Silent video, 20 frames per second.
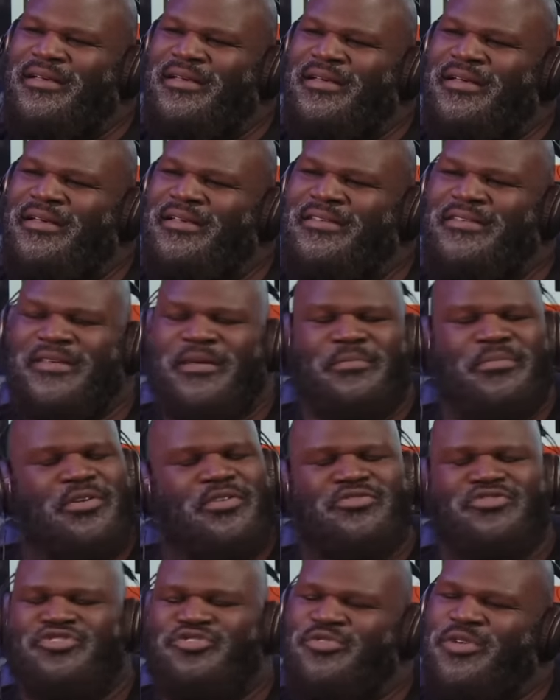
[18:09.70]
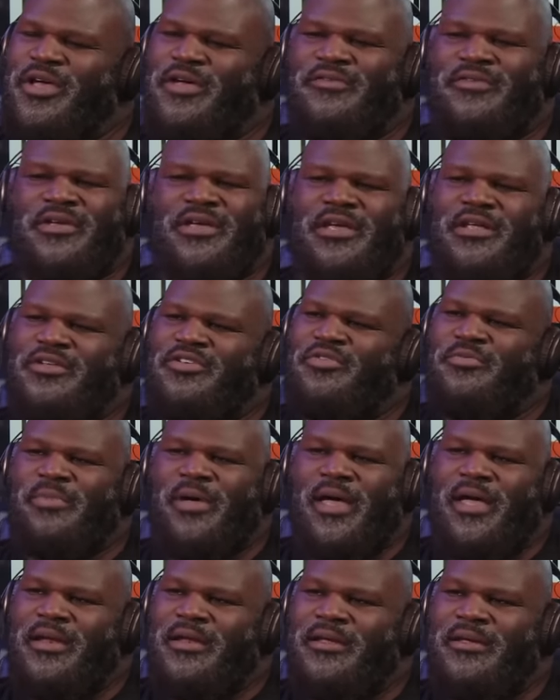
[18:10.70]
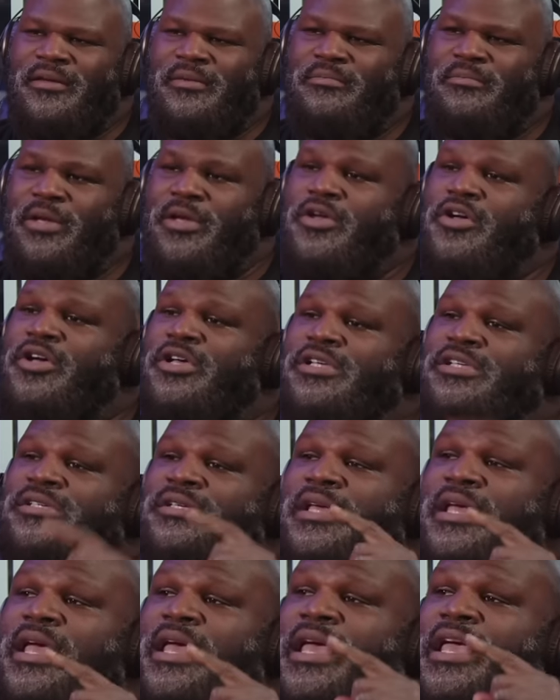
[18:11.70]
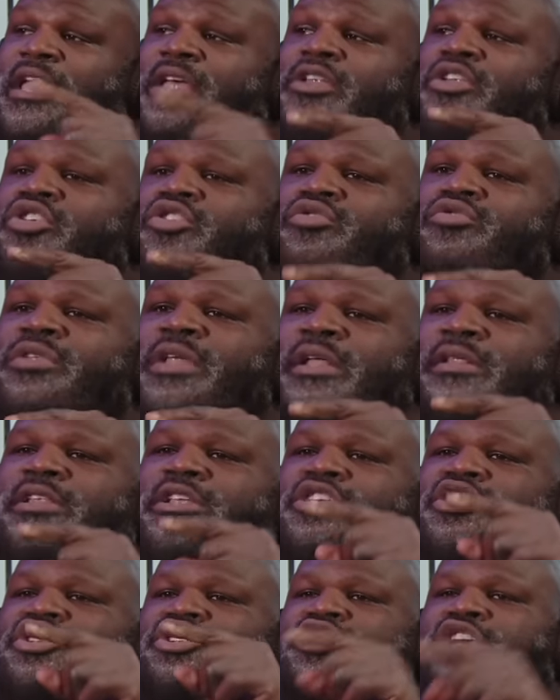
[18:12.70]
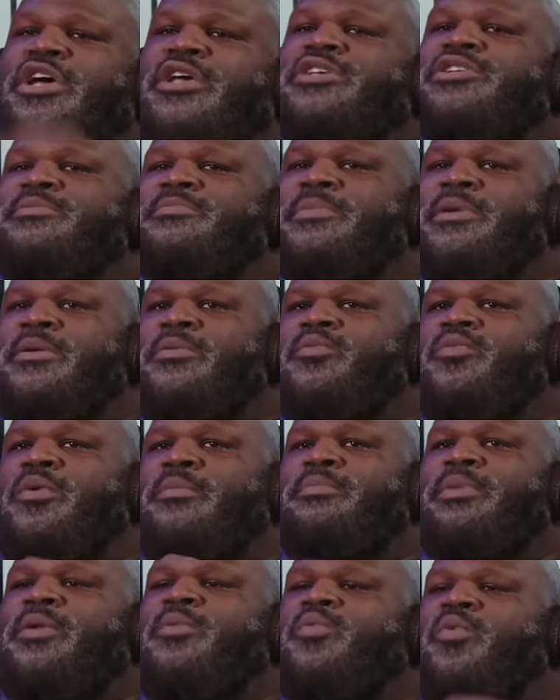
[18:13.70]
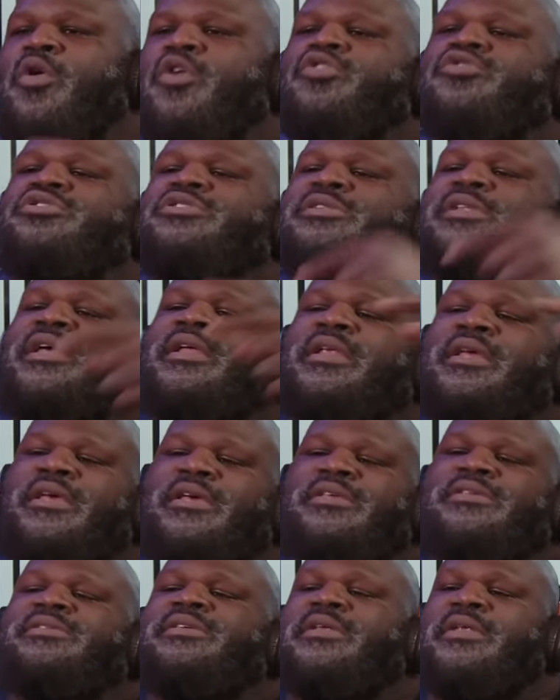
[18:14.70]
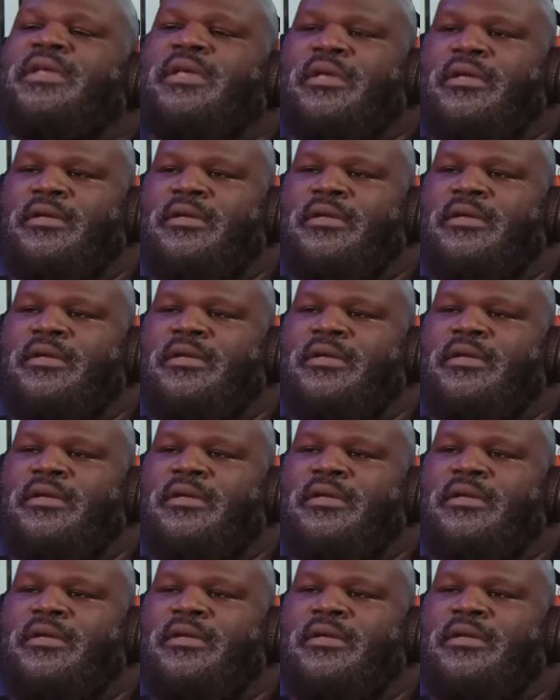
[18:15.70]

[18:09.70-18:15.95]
He said, but don't you ever hit nobody. Mm-hmm. Because... he knew that the judgment would be worse than the incident.